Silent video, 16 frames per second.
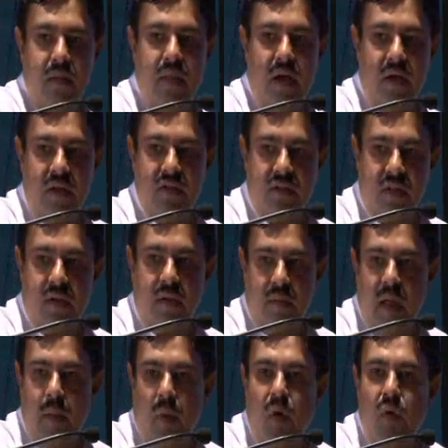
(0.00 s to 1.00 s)
That is the
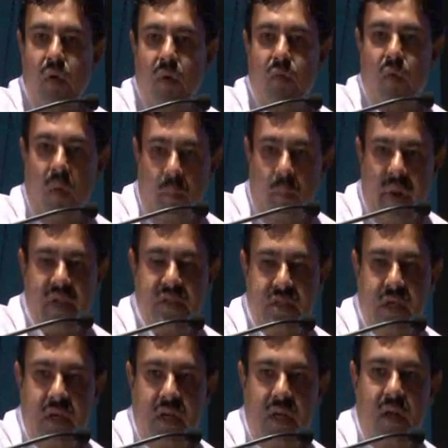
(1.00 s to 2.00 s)
amount of
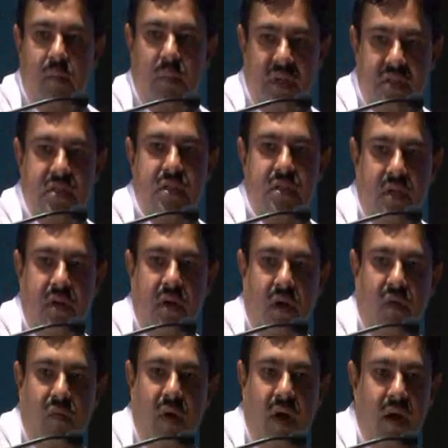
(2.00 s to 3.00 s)
complexity and precision
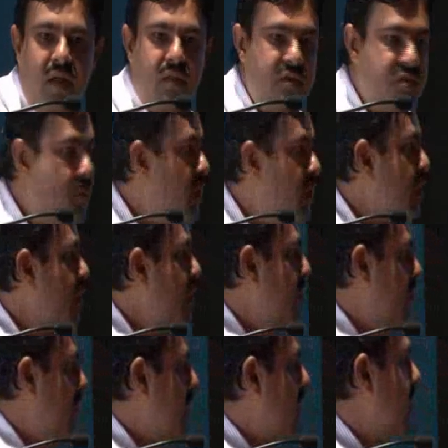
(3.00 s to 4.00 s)
required in this
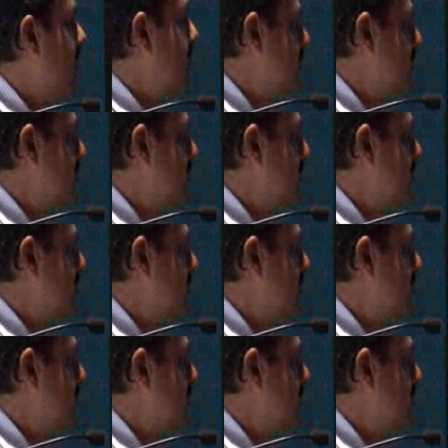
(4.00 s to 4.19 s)
particular work.